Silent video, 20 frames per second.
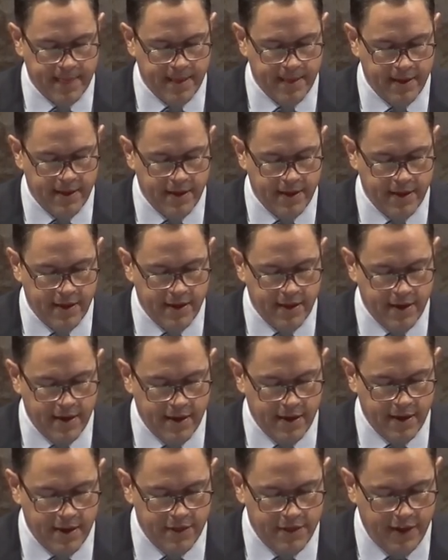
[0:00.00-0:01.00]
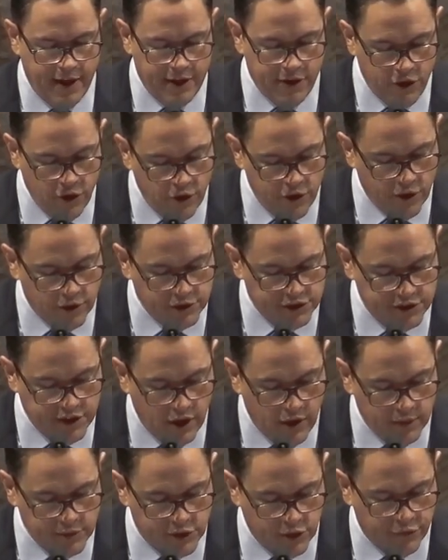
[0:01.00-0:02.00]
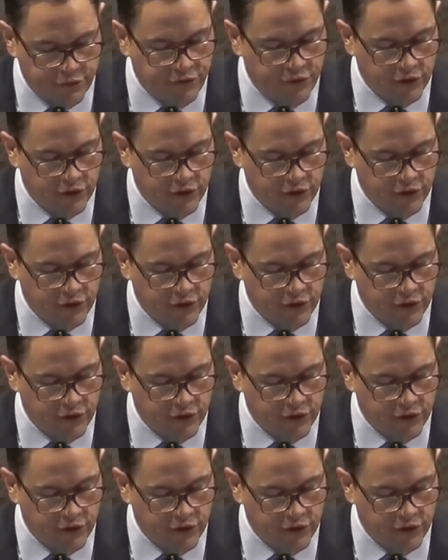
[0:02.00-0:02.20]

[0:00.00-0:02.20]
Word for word: that you yourselves are full of goodness,